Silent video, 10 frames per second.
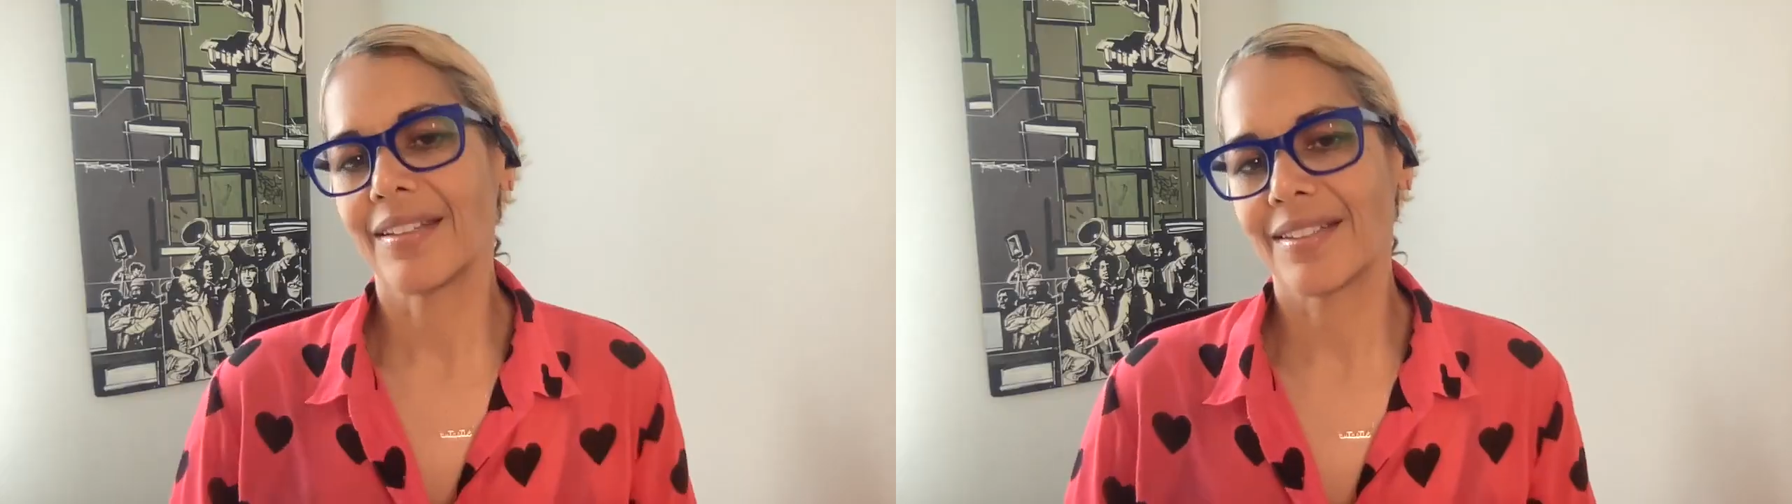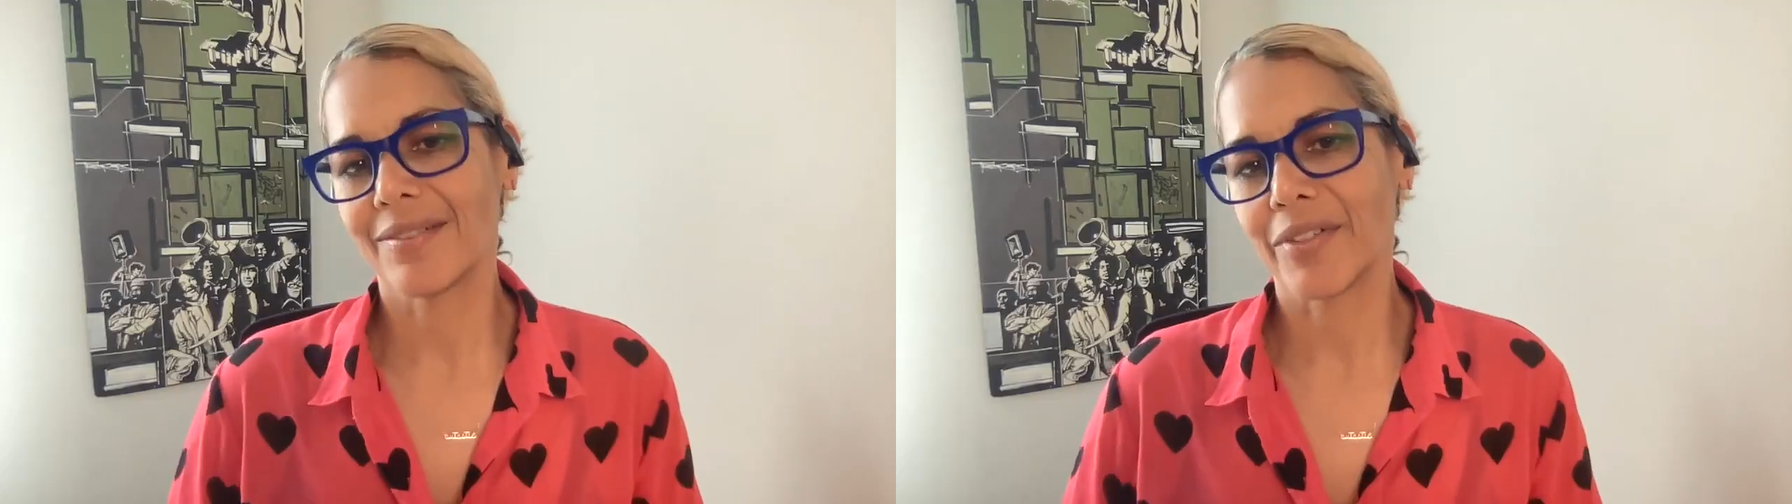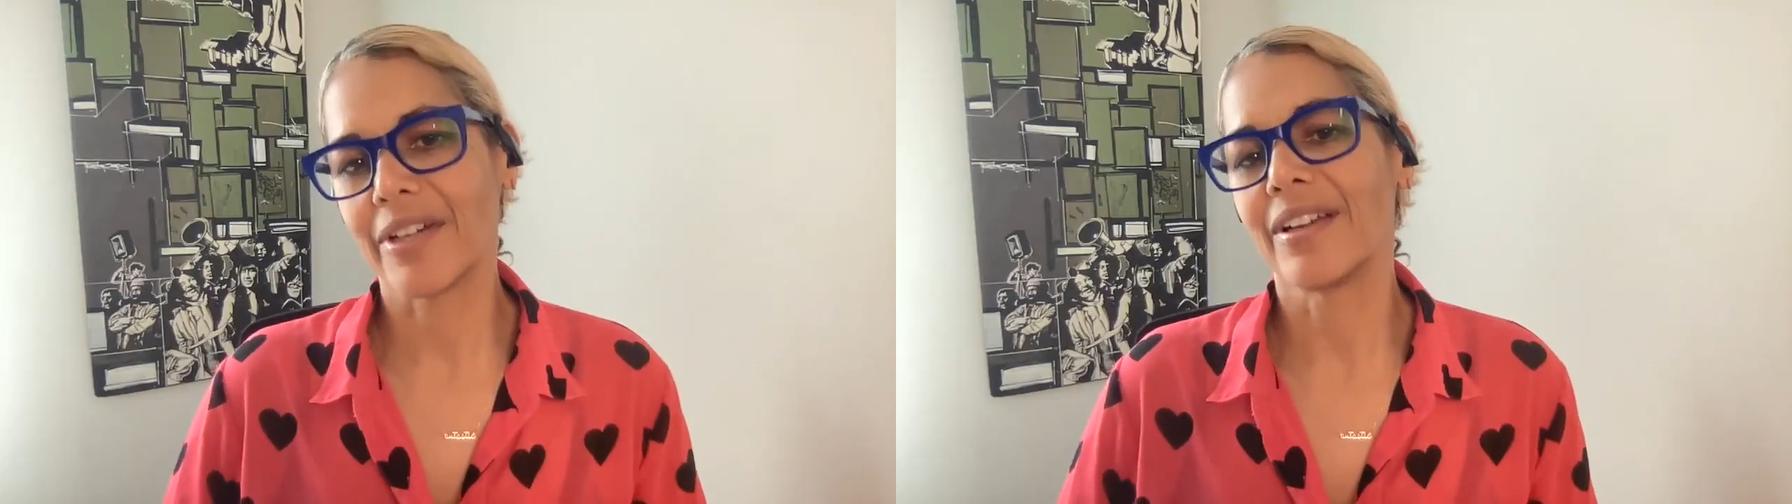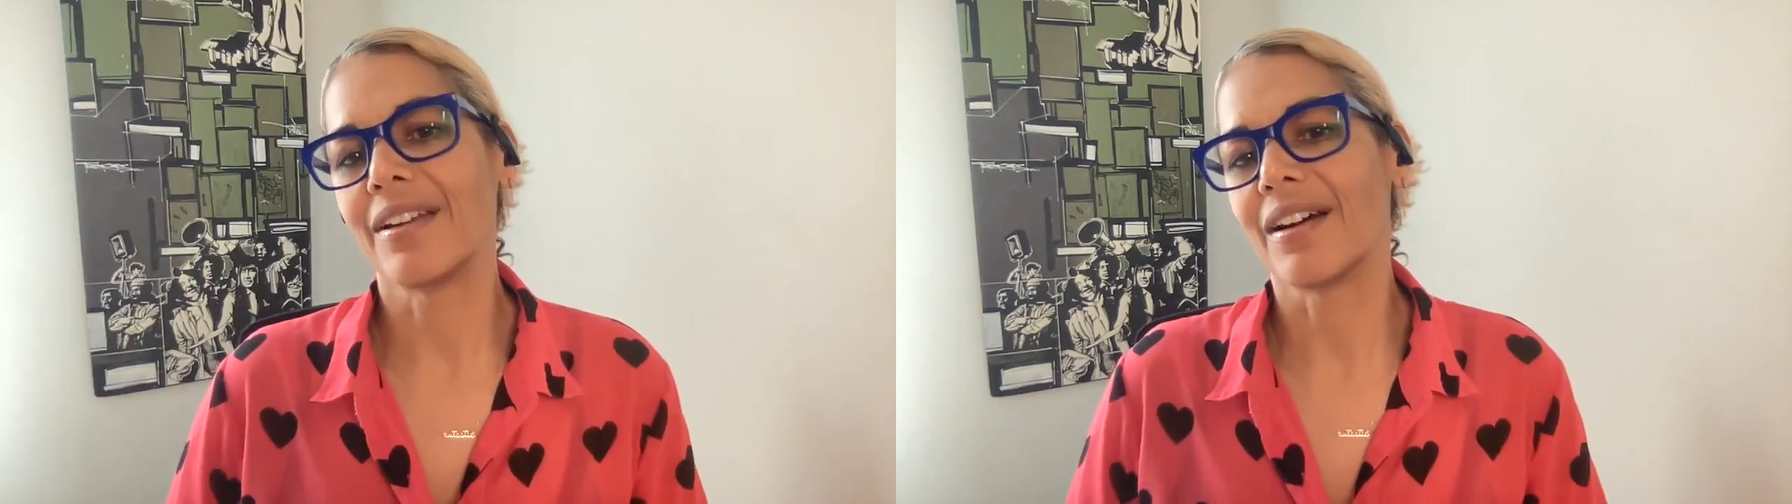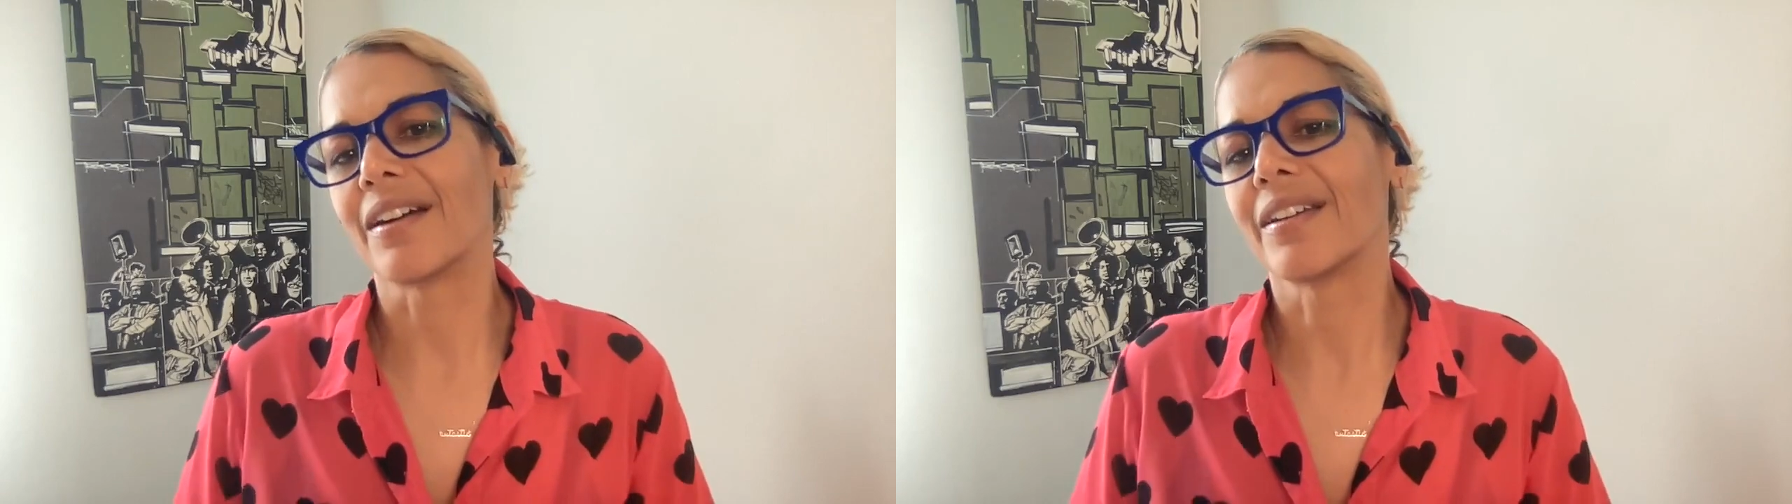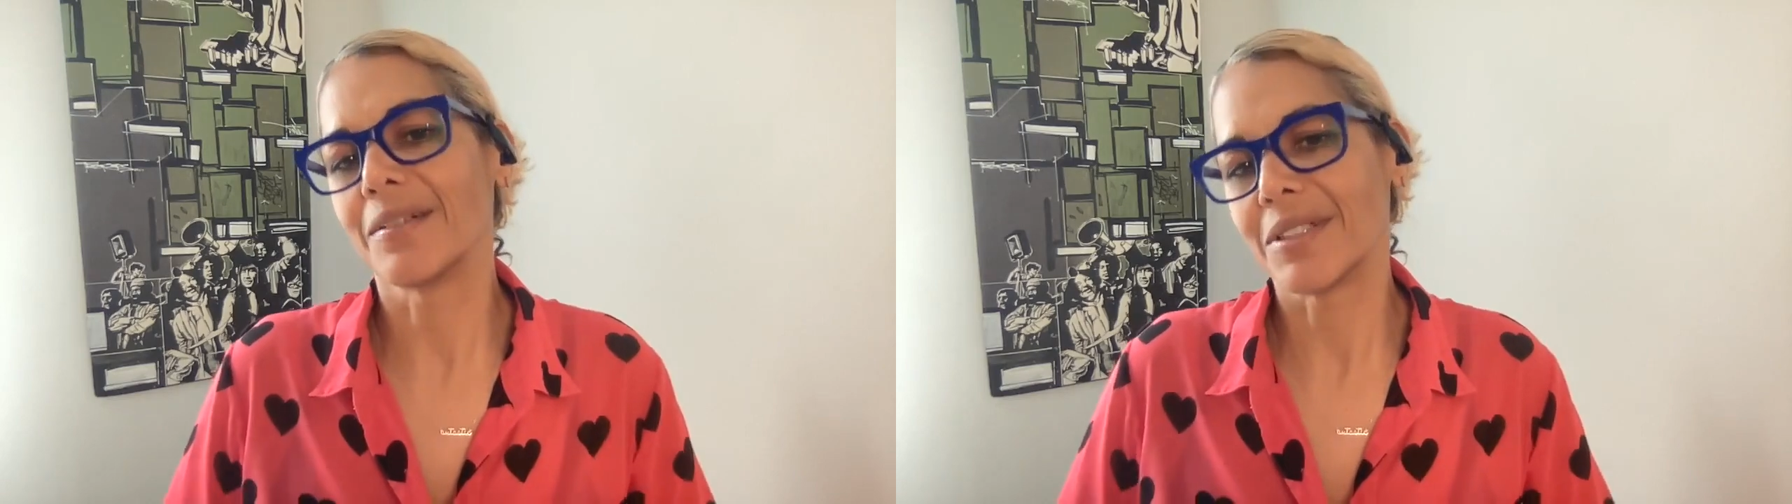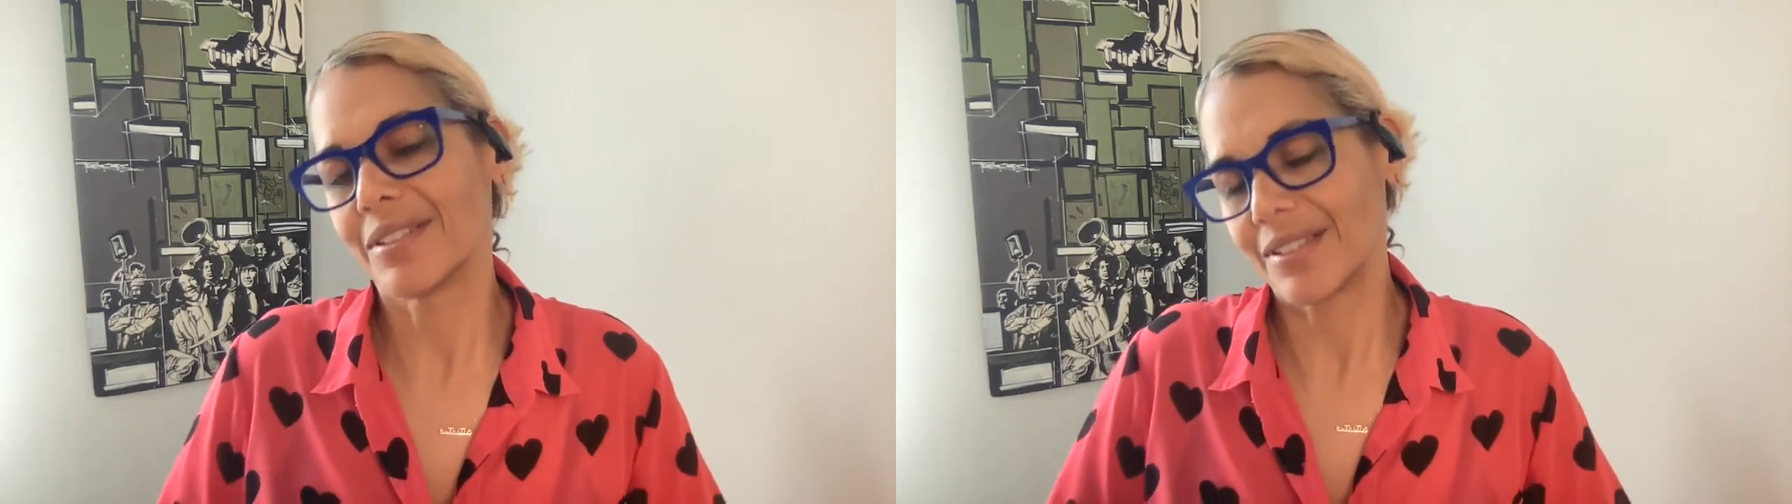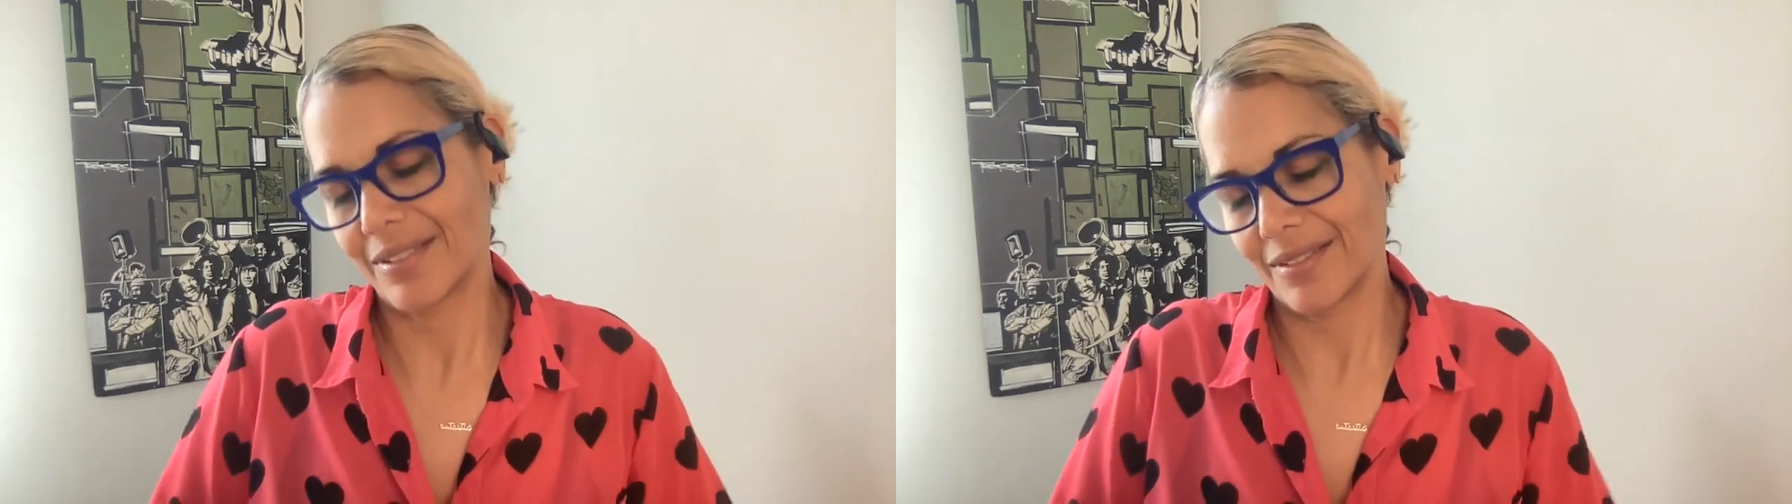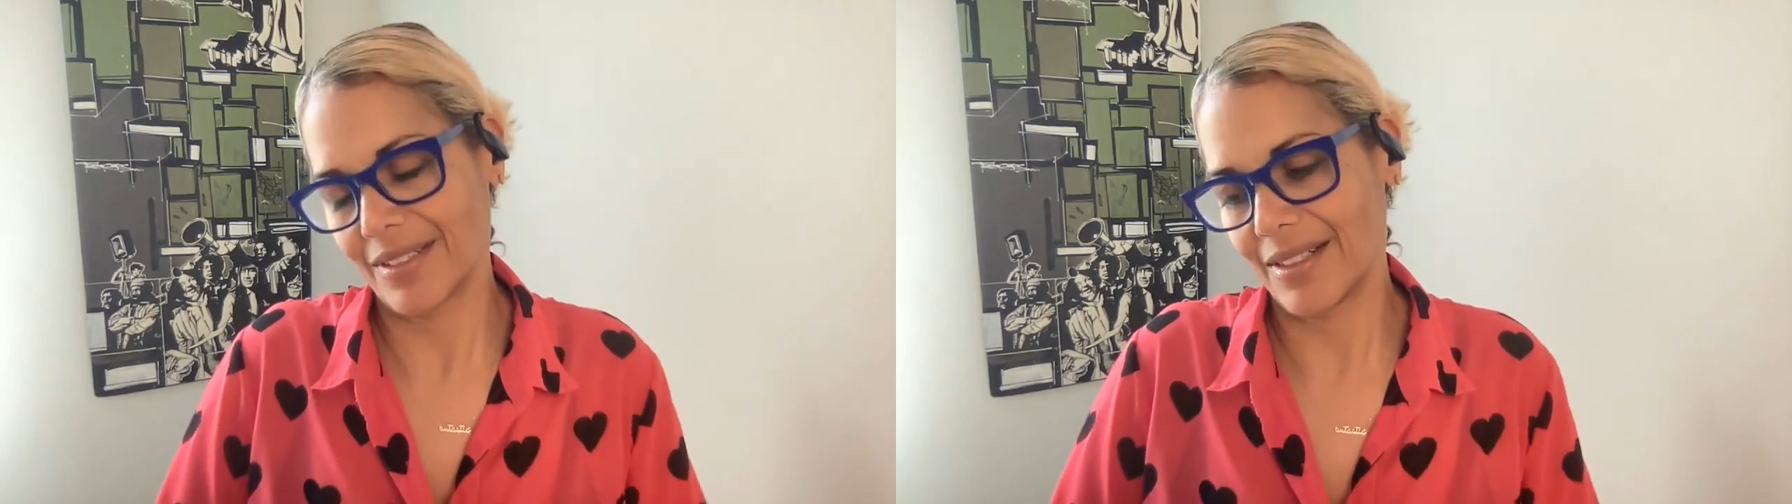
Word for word: And that's a very innocuous